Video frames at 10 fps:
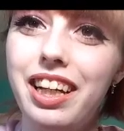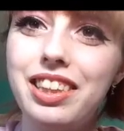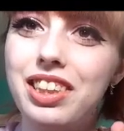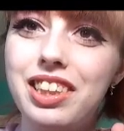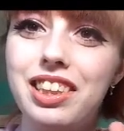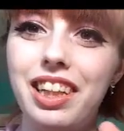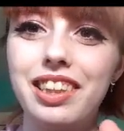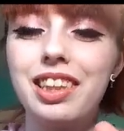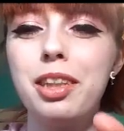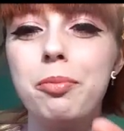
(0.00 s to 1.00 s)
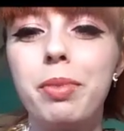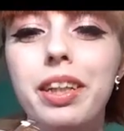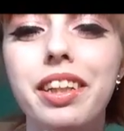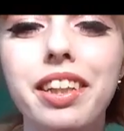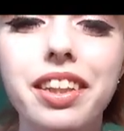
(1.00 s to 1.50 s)
it just doesn't,
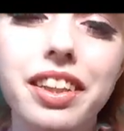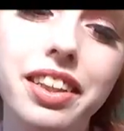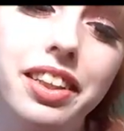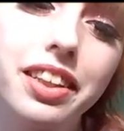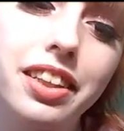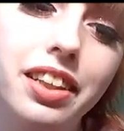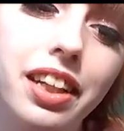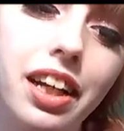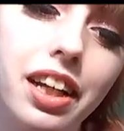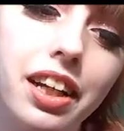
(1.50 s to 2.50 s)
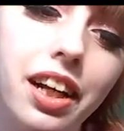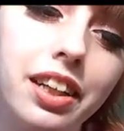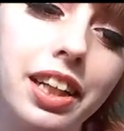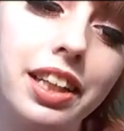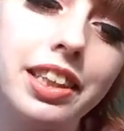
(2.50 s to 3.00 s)
but
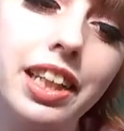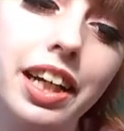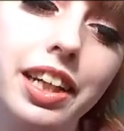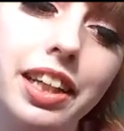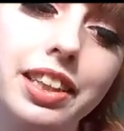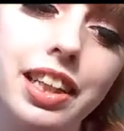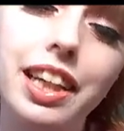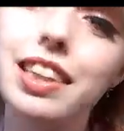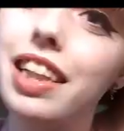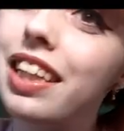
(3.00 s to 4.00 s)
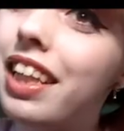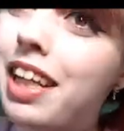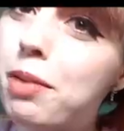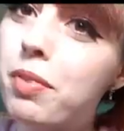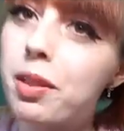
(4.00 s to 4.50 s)
on the inside it says, "In the
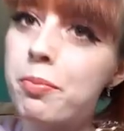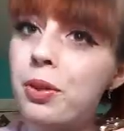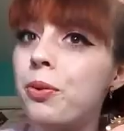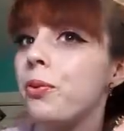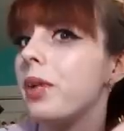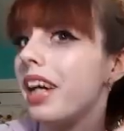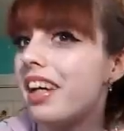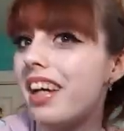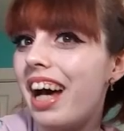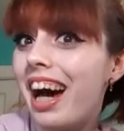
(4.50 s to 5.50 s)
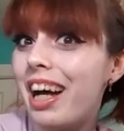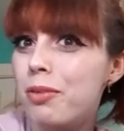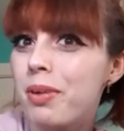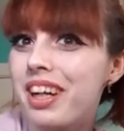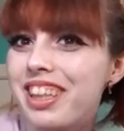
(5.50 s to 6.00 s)
name of the moon, I'll
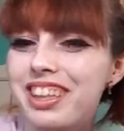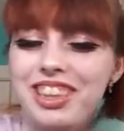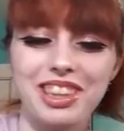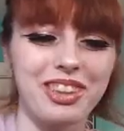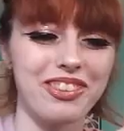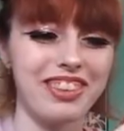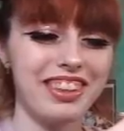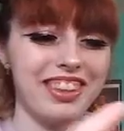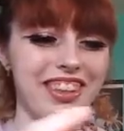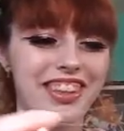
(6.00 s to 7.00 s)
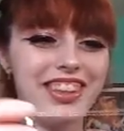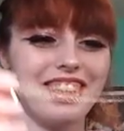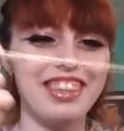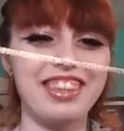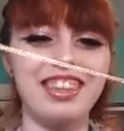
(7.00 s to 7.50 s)
punish you."
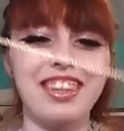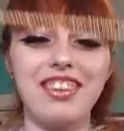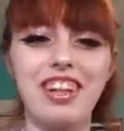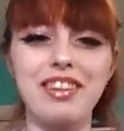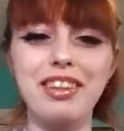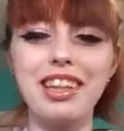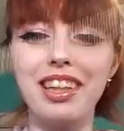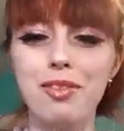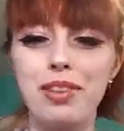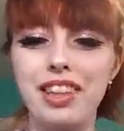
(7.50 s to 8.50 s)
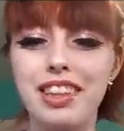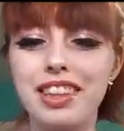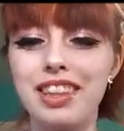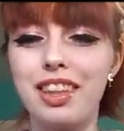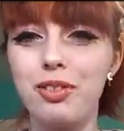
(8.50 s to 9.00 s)
So I really love
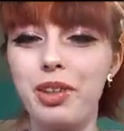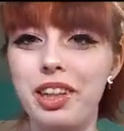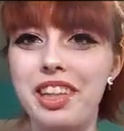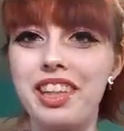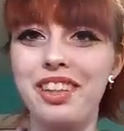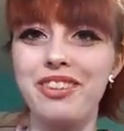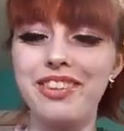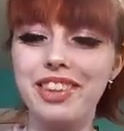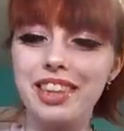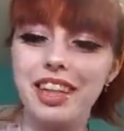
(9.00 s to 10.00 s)
these. They're very cute.